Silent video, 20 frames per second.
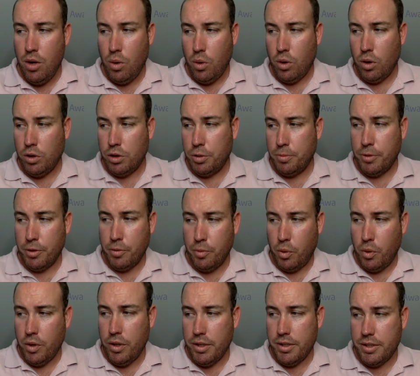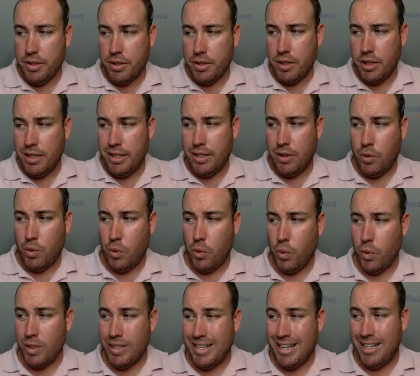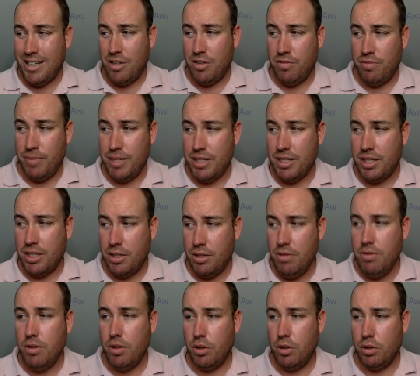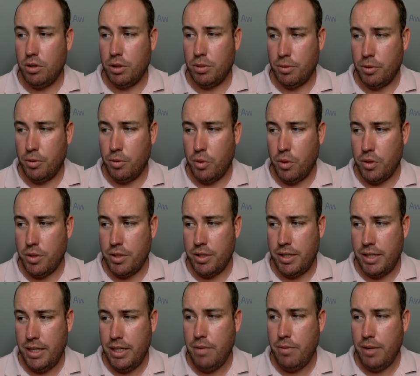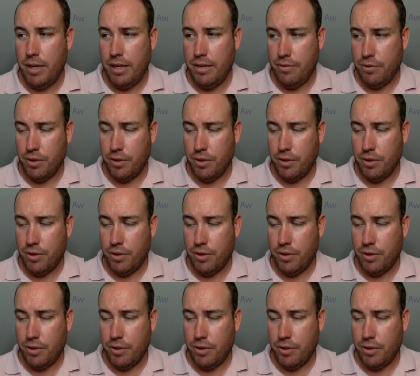or Ultimate Rewards, or that you've misused Ultimate Rewards in any way,